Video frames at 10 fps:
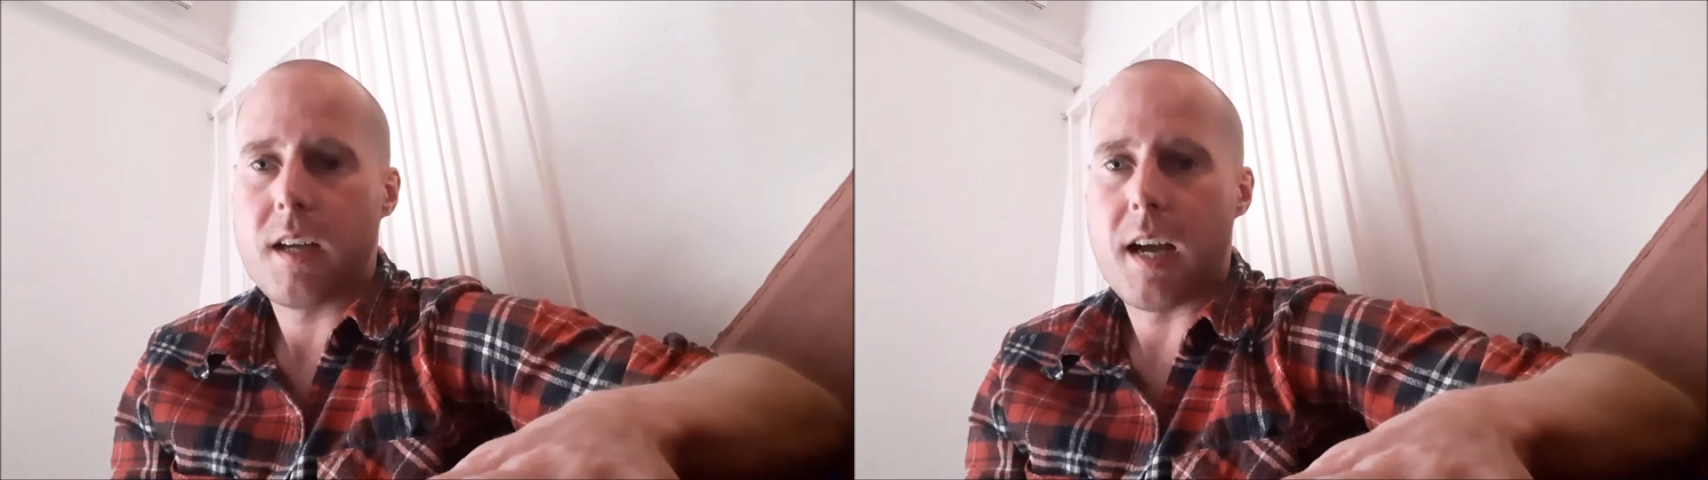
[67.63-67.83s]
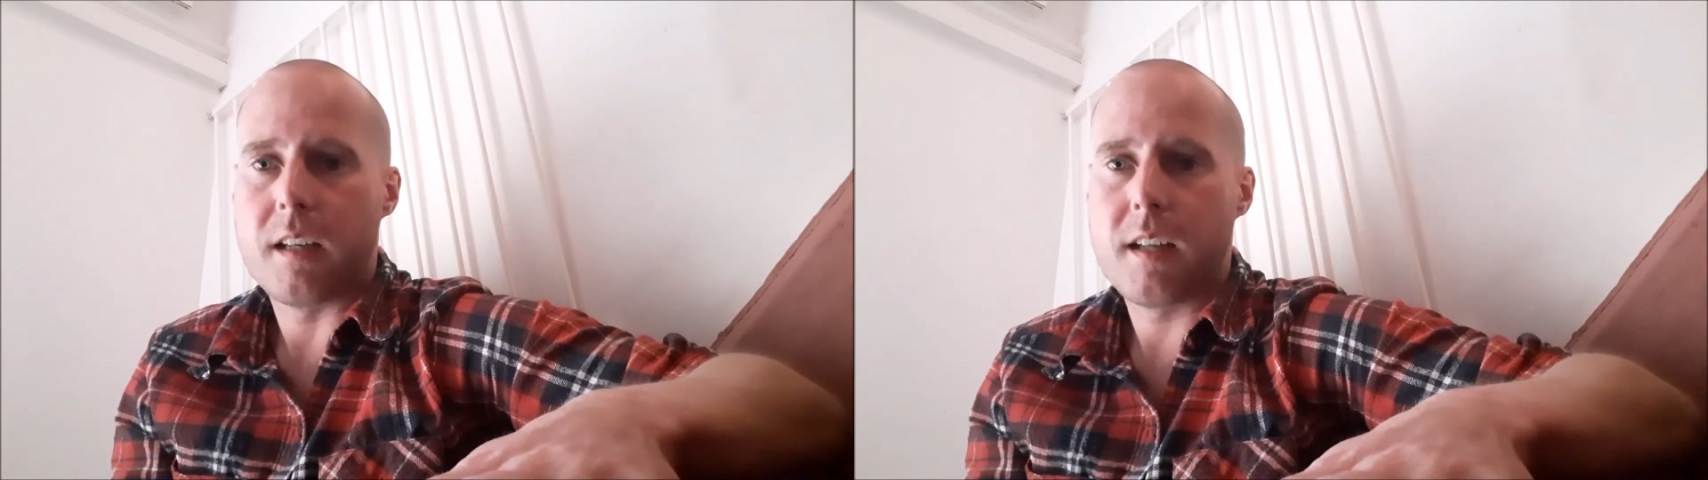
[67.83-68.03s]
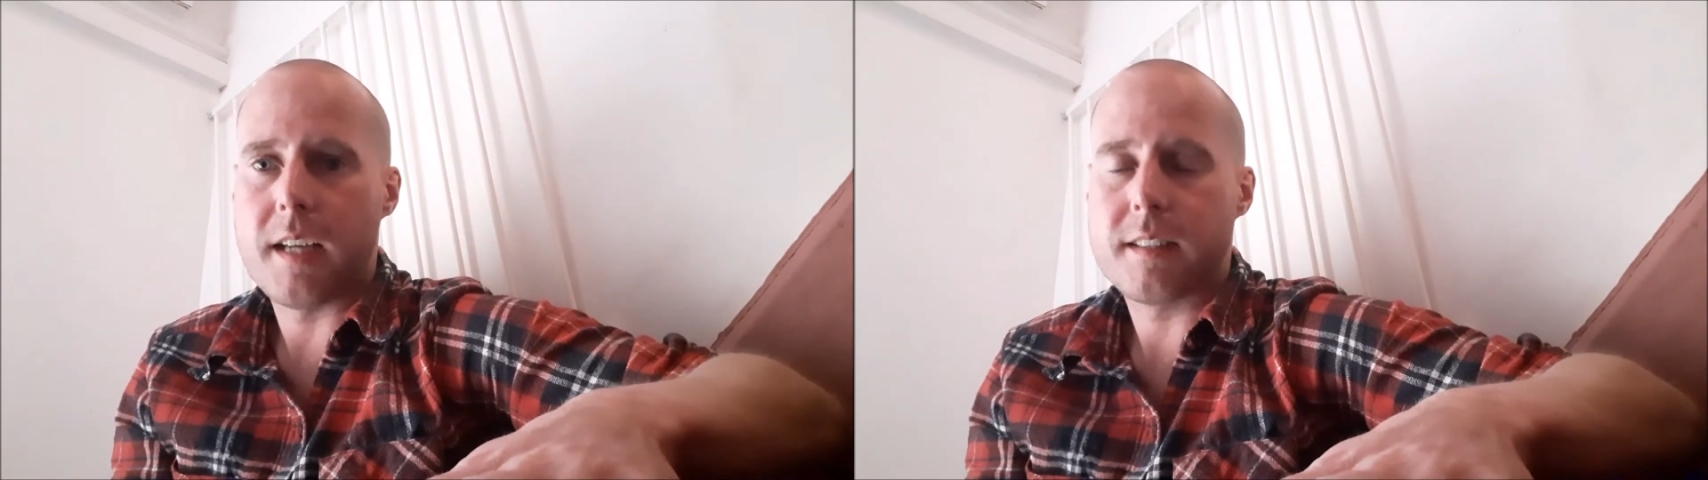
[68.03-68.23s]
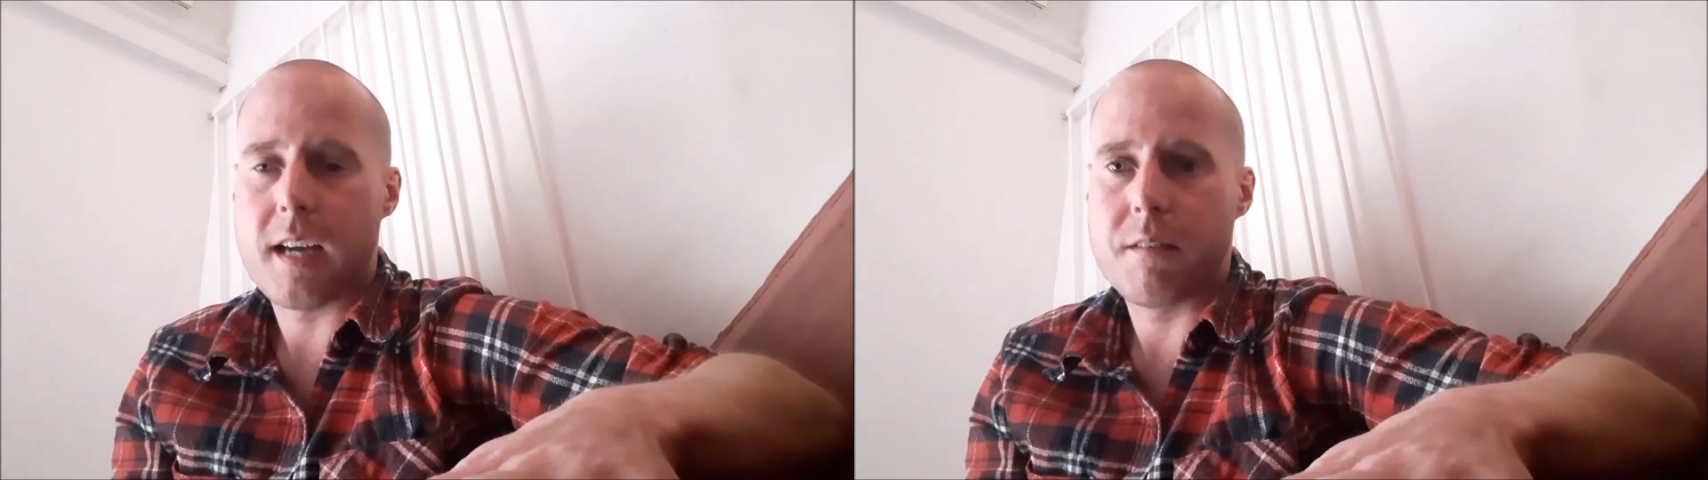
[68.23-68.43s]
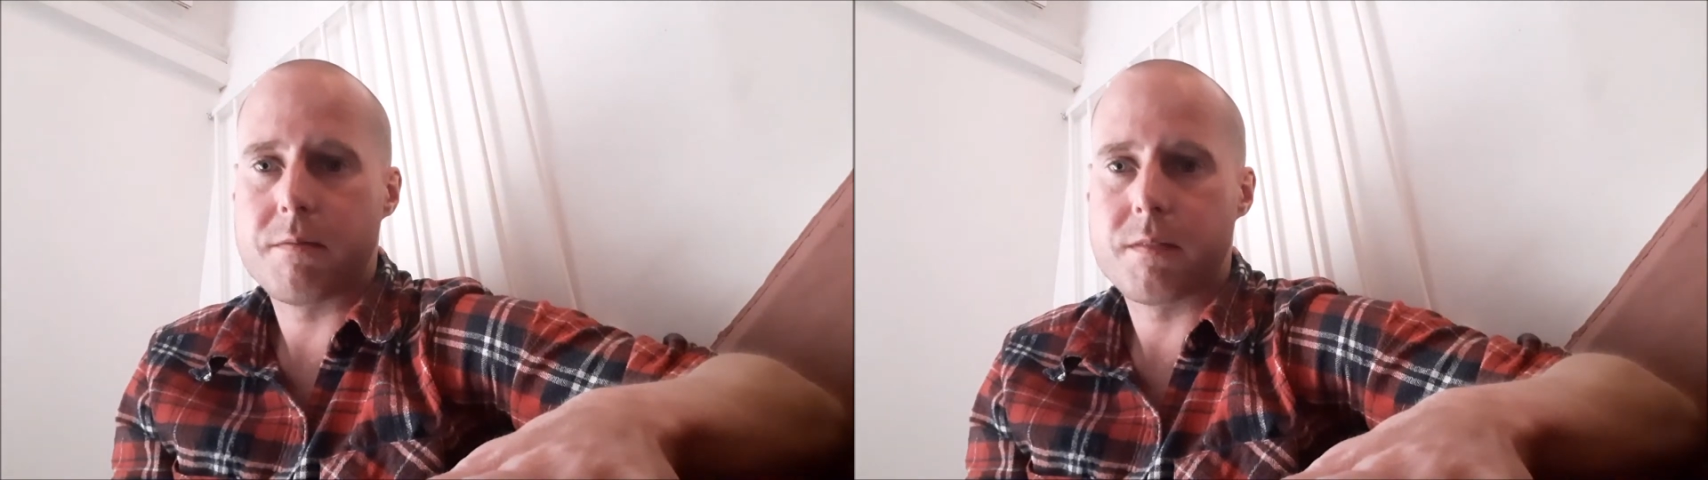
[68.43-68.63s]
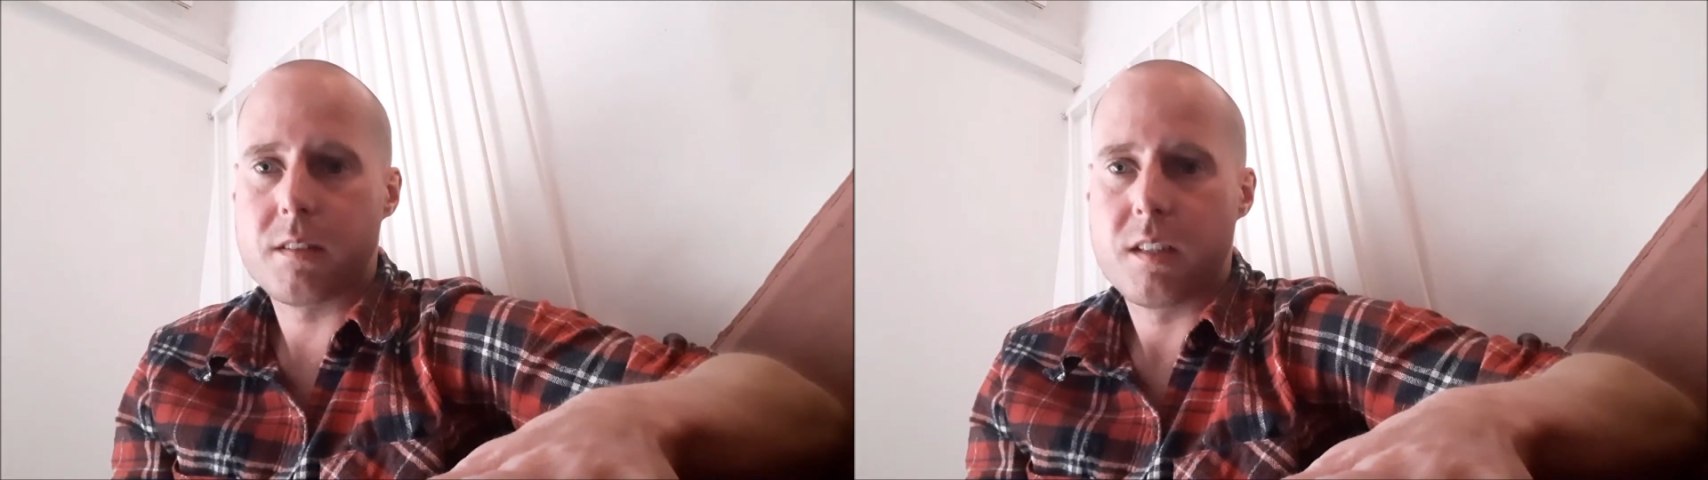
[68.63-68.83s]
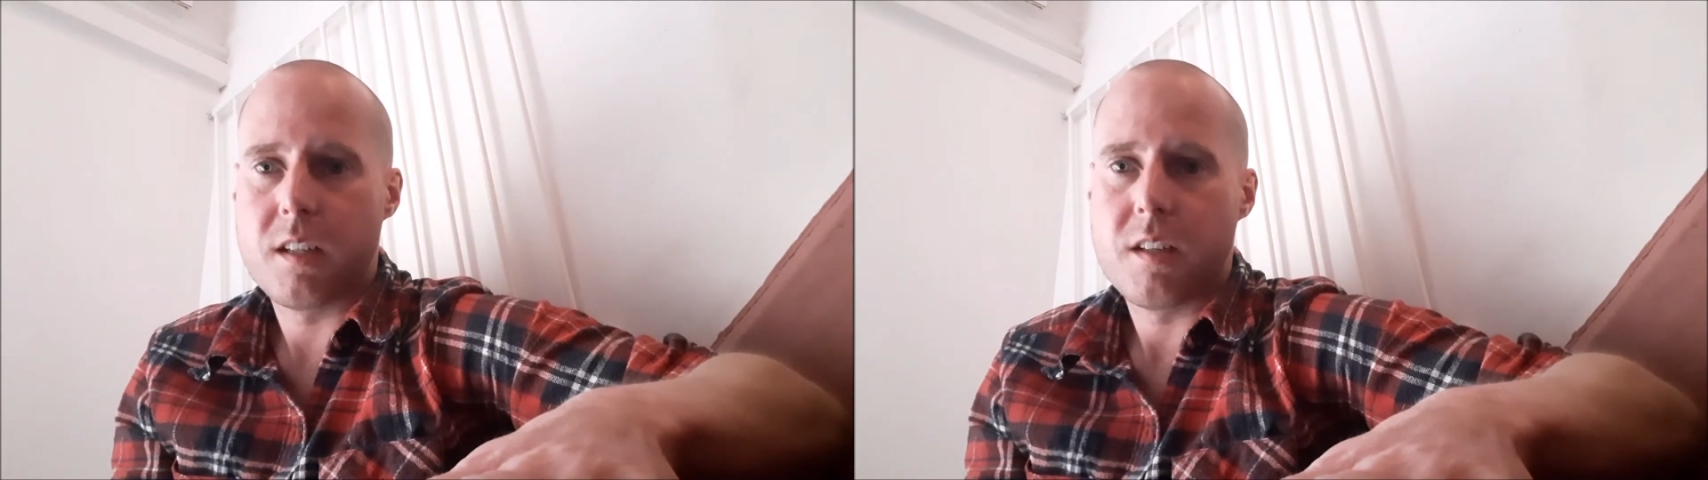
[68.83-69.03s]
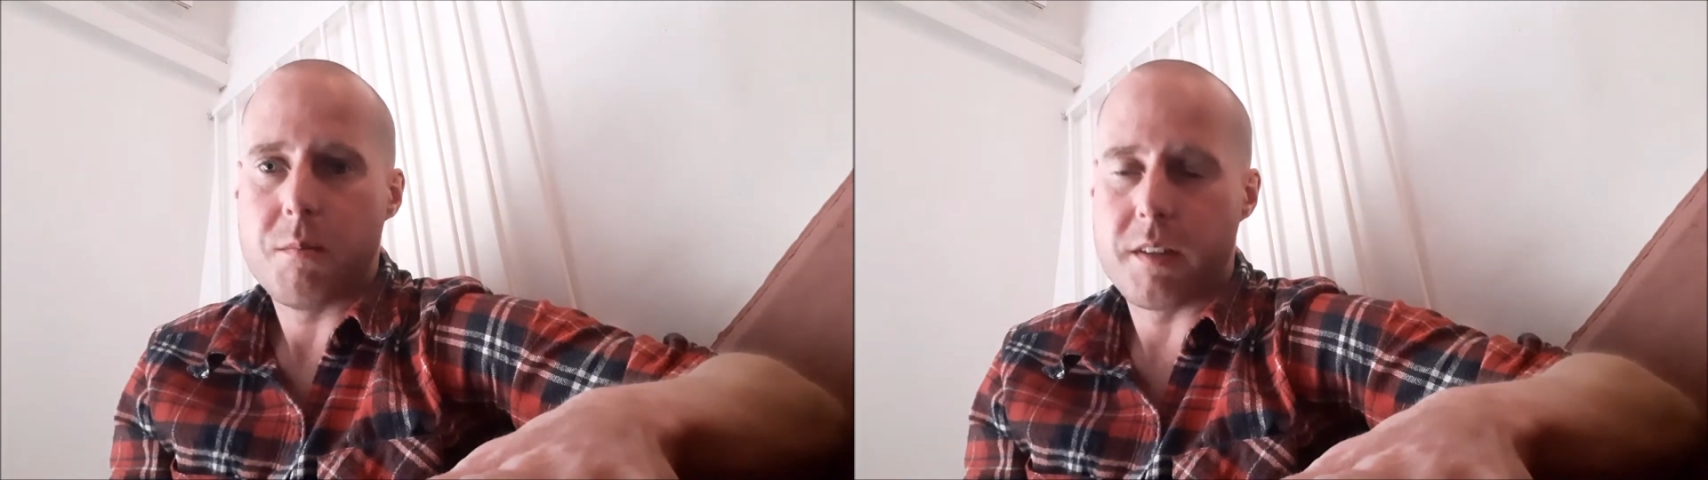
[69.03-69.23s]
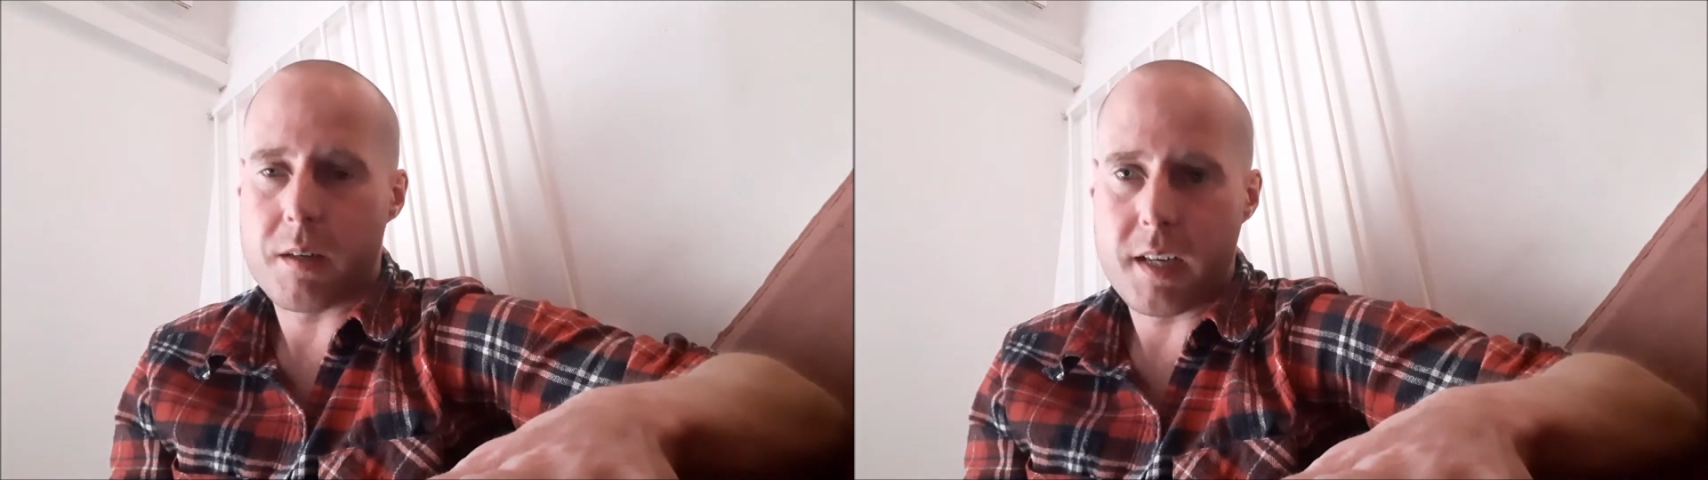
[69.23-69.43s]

and let's have, without